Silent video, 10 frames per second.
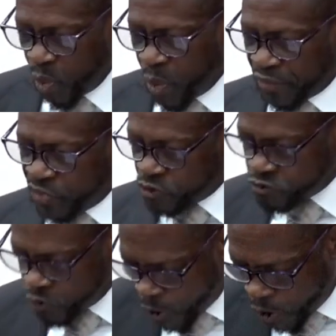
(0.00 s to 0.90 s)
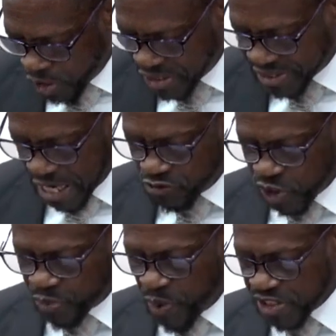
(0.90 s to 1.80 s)
what their roles and
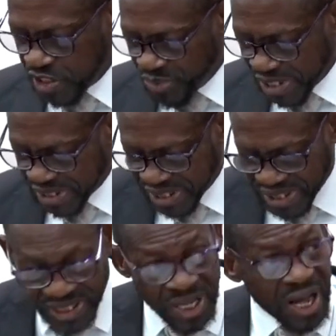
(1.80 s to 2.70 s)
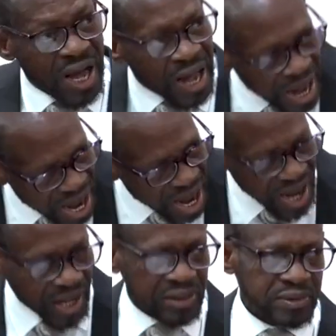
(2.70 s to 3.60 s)
responsibilities
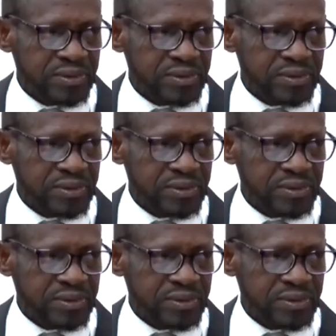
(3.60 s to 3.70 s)
are,